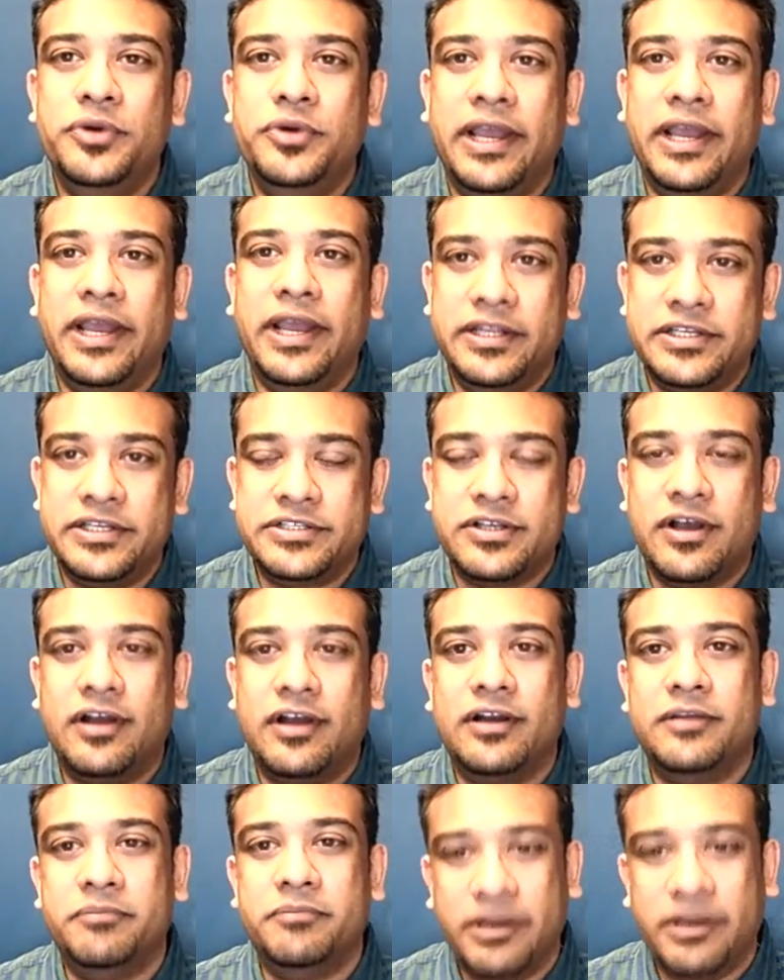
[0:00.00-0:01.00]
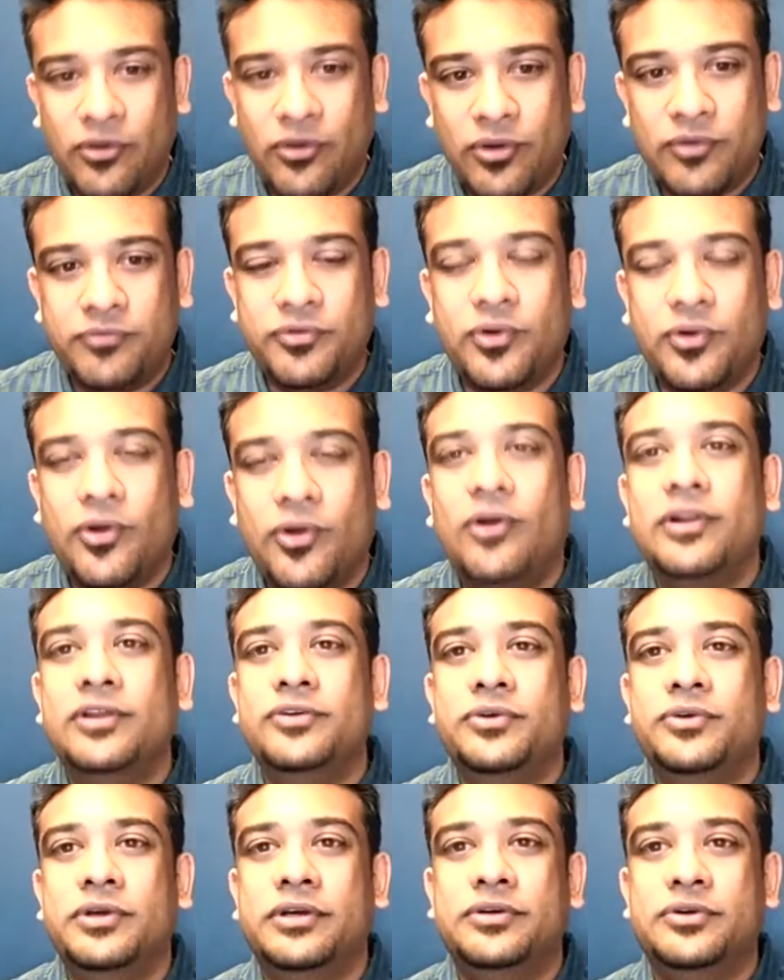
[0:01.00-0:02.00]
you and the startup and all for all
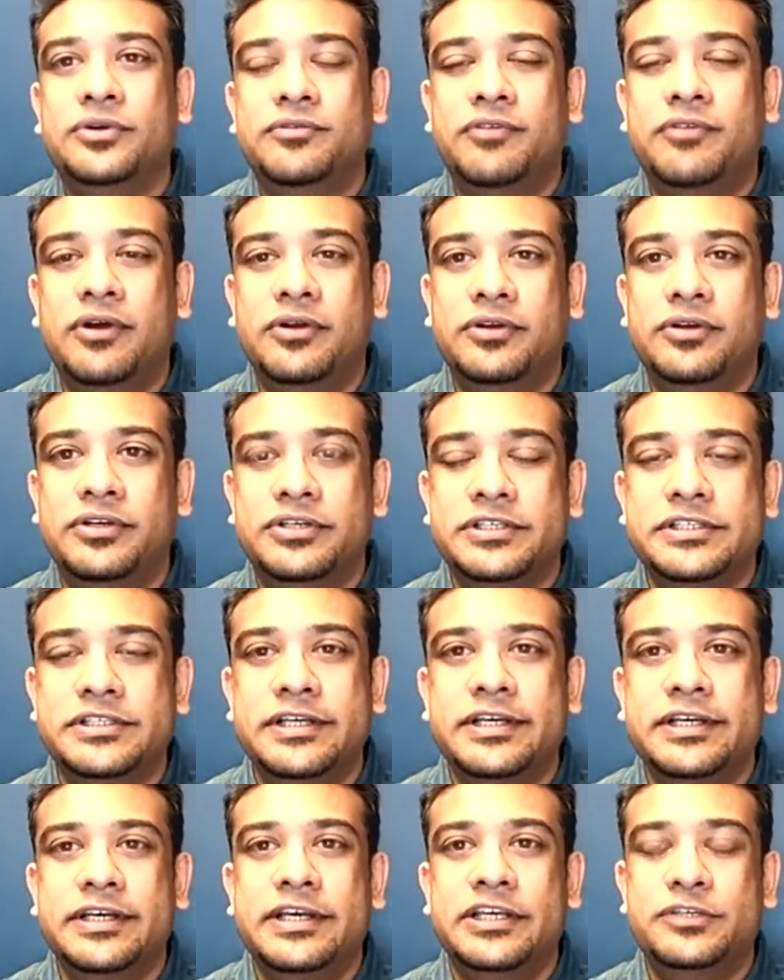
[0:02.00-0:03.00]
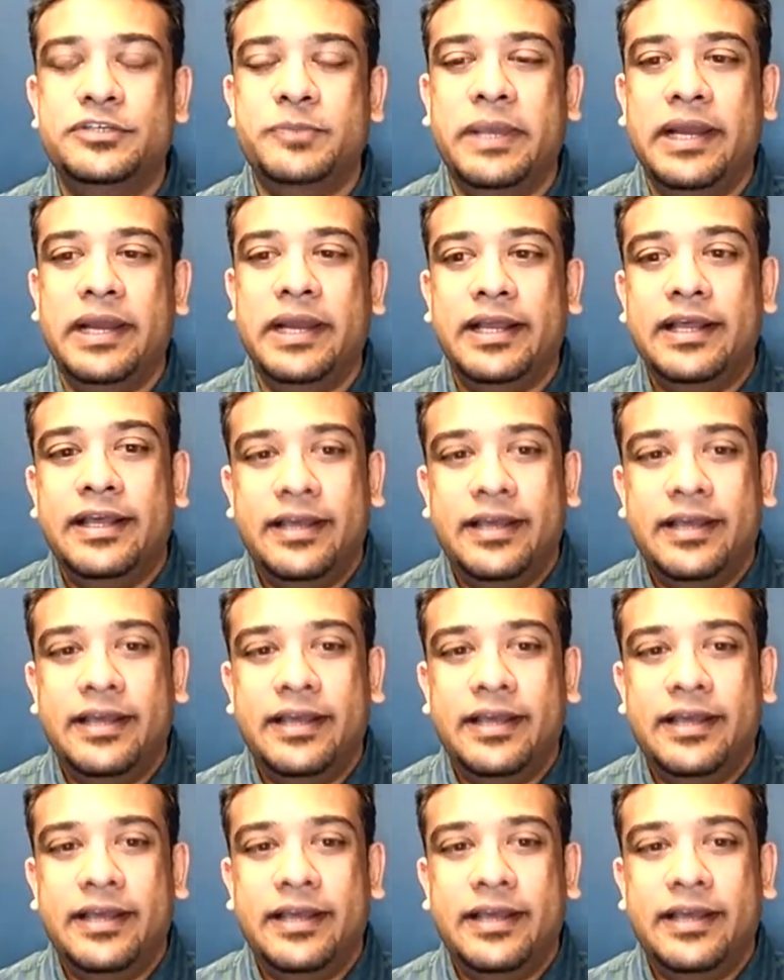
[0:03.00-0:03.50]
co-founders as well.